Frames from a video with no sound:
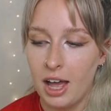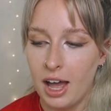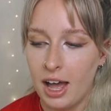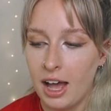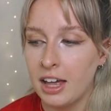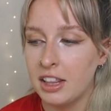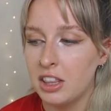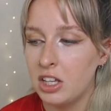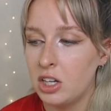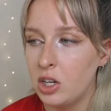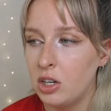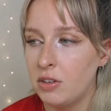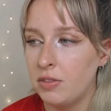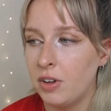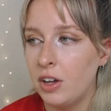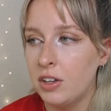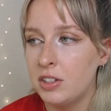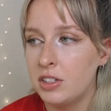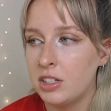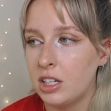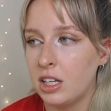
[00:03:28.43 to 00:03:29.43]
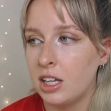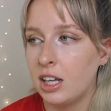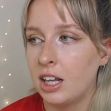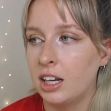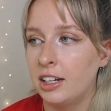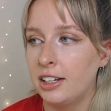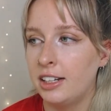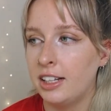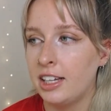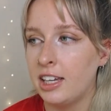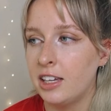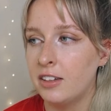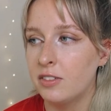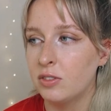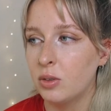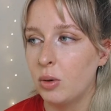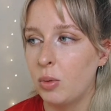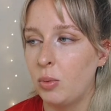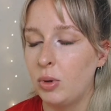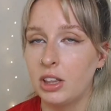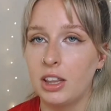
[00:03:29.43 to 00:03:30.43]
at the university and
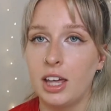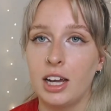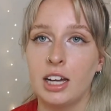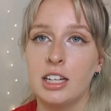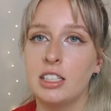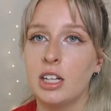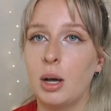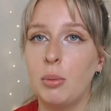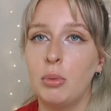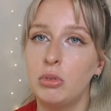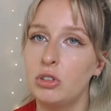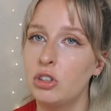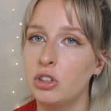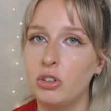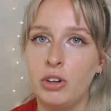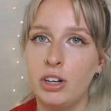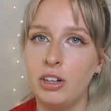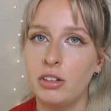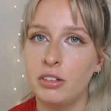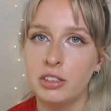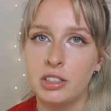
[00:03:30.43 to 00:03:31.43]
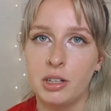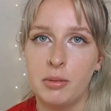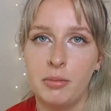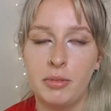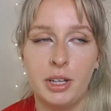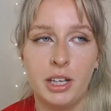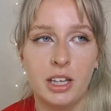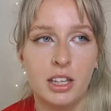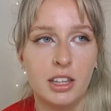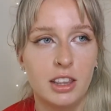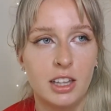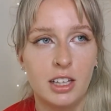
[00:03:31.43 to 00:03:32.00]
leave with like a double degree or something.